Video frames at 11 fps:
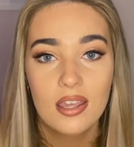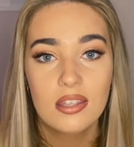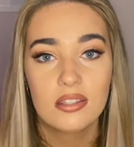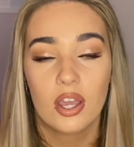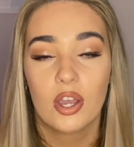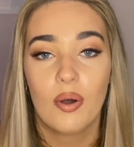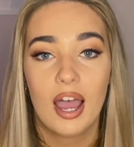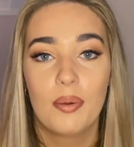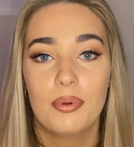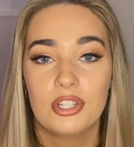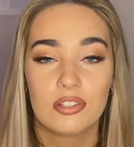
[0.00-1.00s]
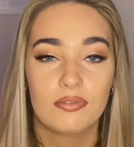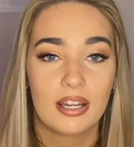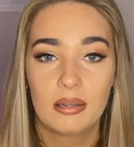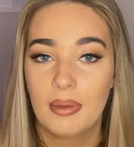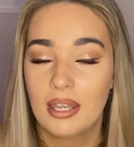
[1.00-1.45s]
So I would just
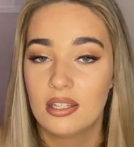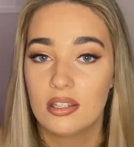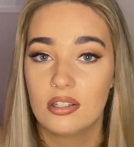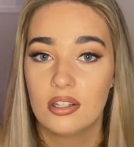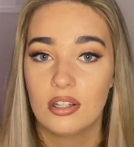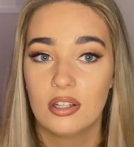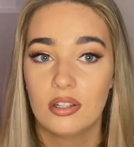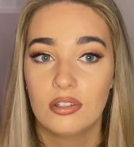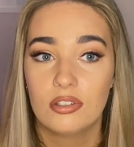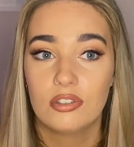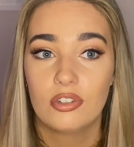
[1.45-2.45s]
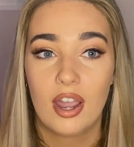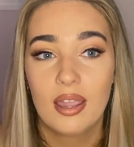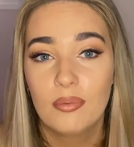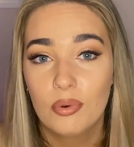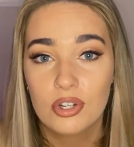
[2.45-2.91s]
recommend to
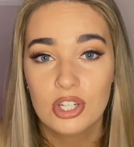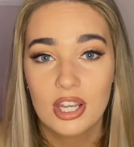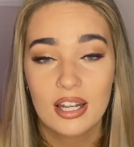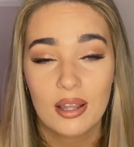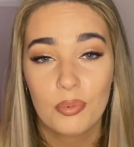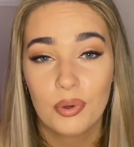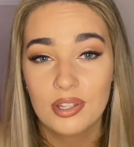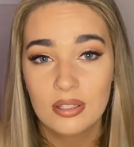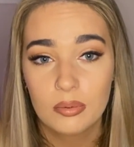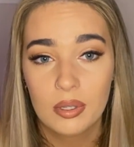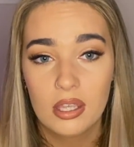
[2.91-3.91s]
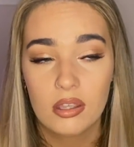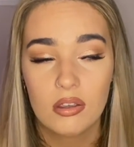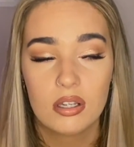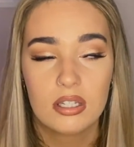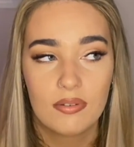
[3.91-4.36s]
try and wash it like once a week.
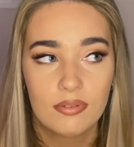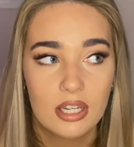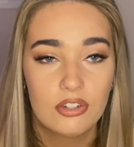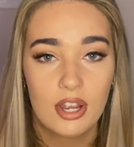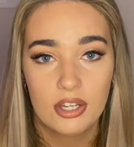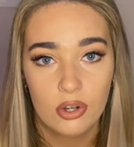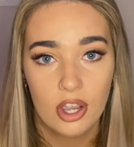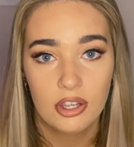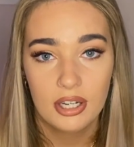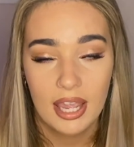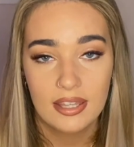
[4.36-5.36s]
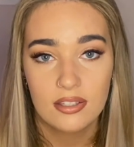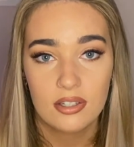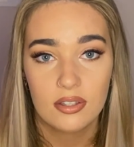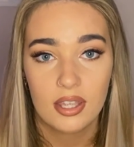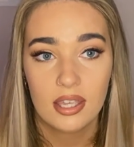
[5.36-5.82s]
You can definitely train your own hair to
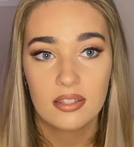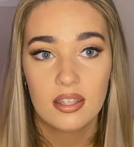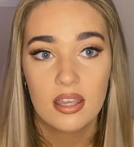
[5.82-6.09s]
do this.